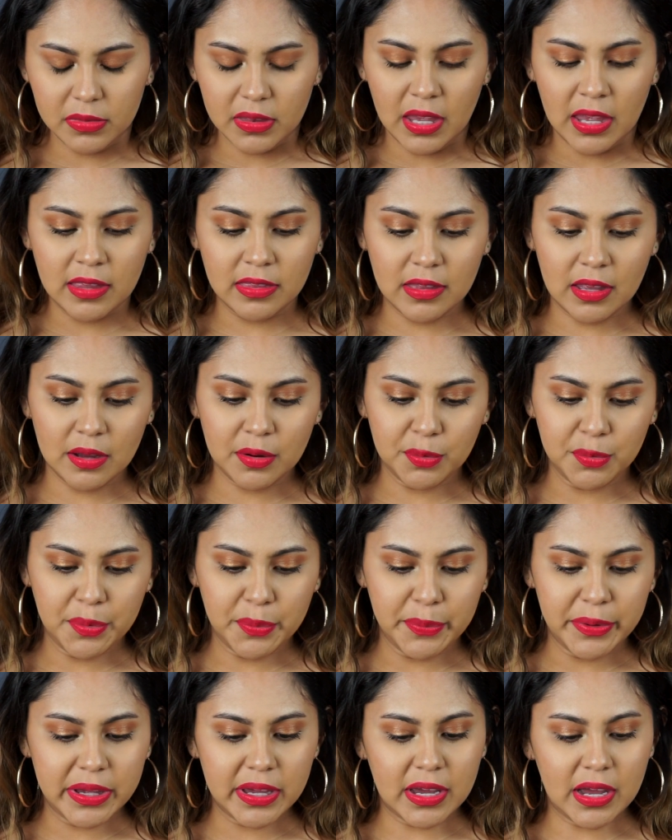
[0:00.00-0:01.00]
And then
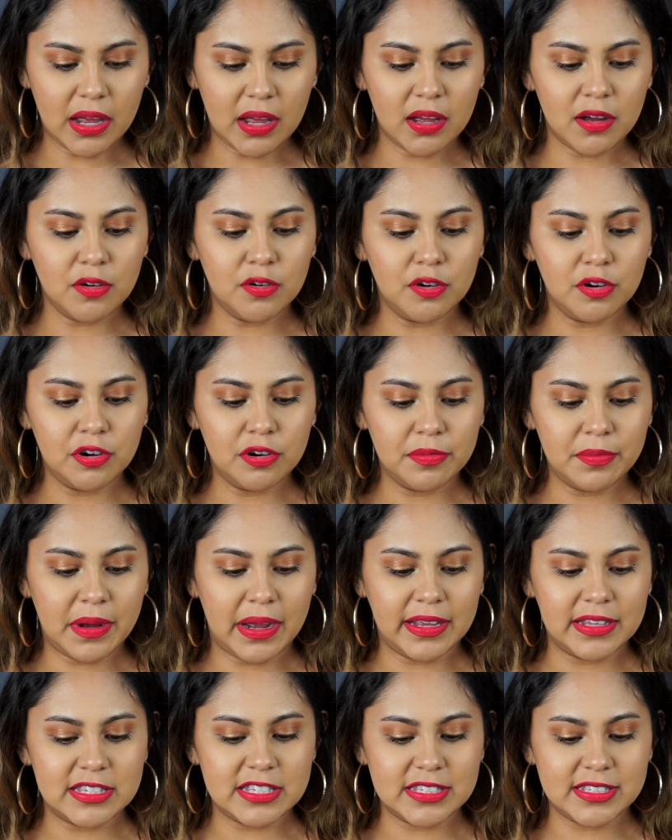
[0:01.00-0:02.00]
when we got home,
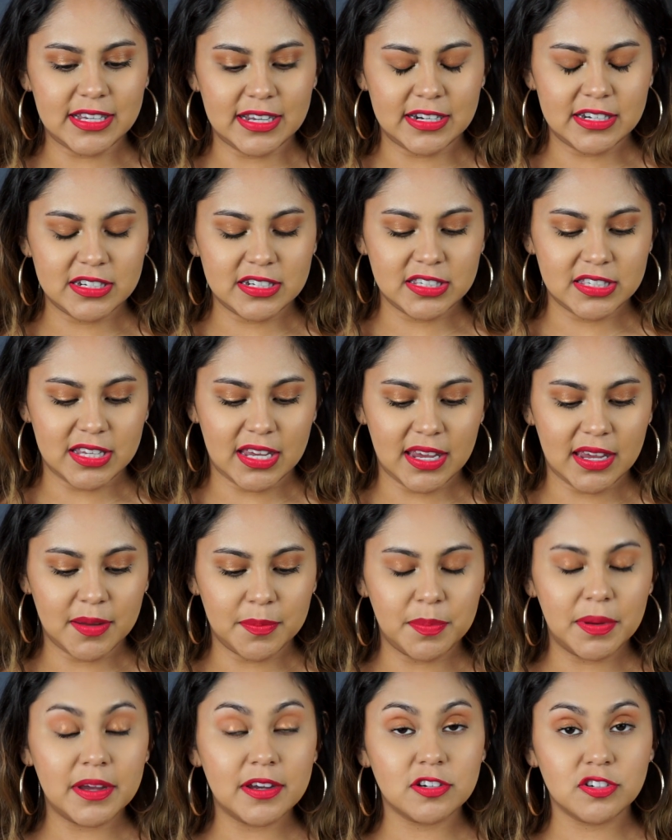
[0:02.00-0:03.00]
I decided to take a
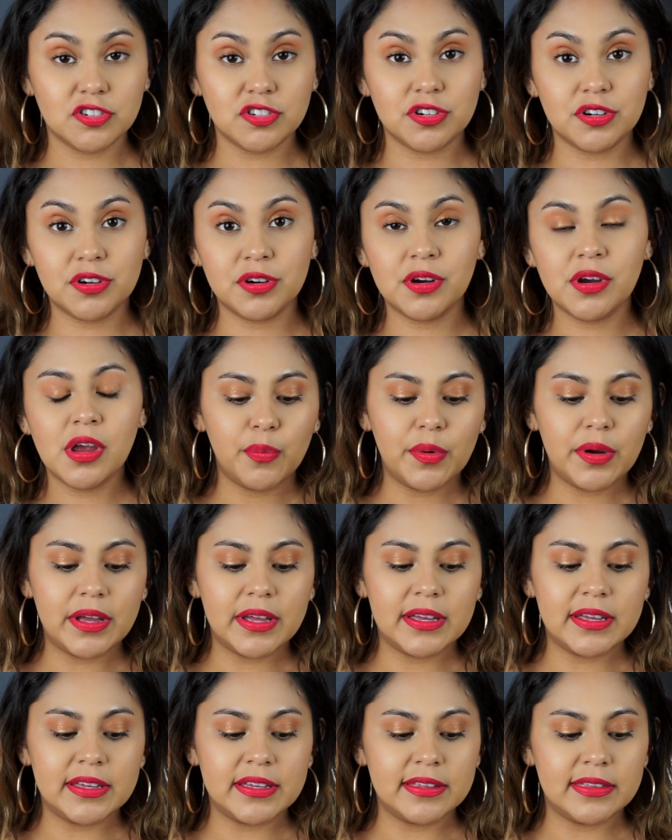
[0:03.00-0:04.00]
picture
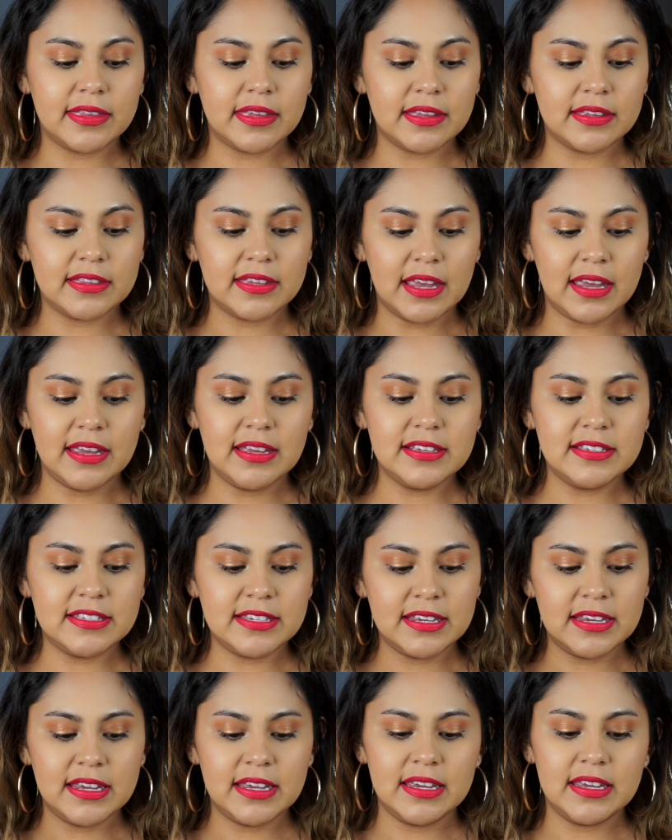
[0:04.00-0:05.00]
with
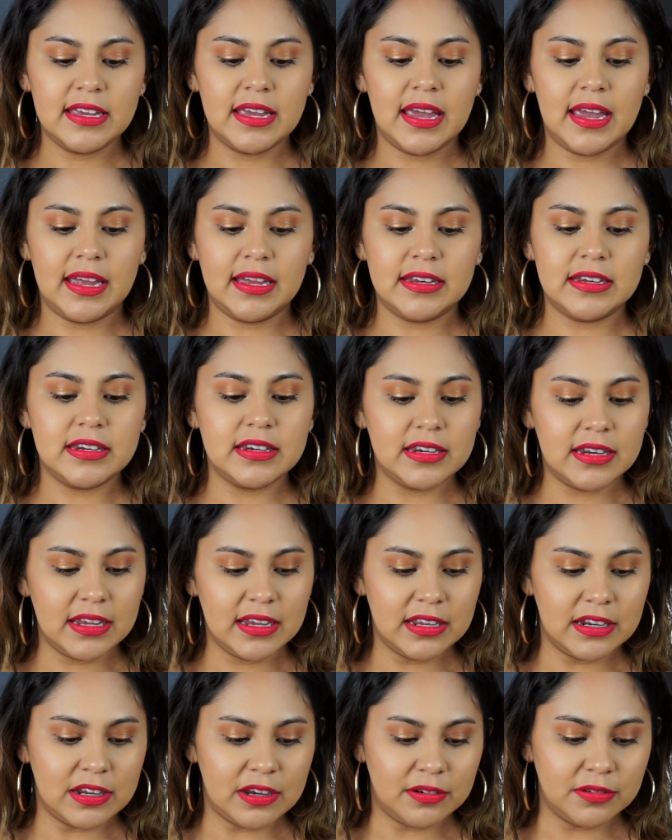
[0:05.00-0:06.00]
Daisy and
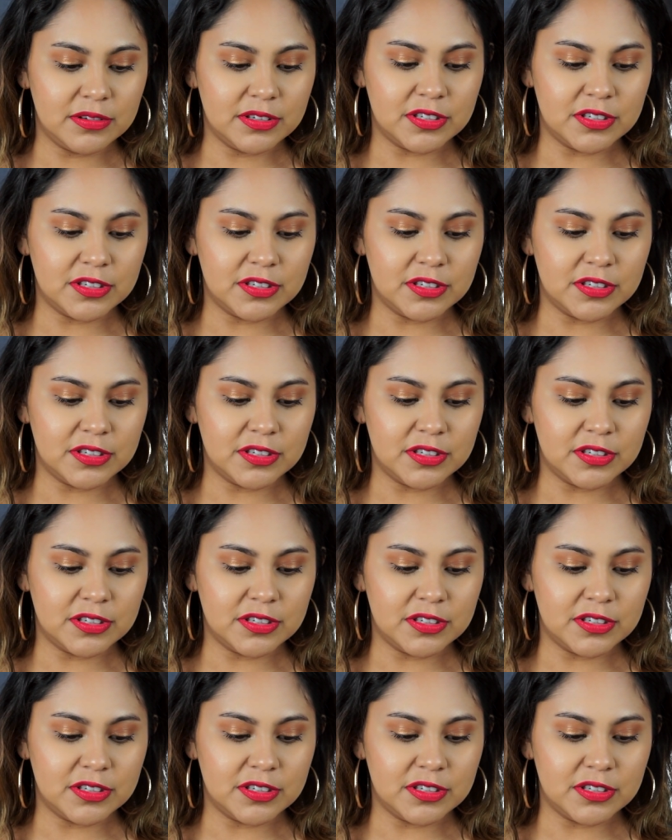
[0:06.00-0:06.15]
Dino.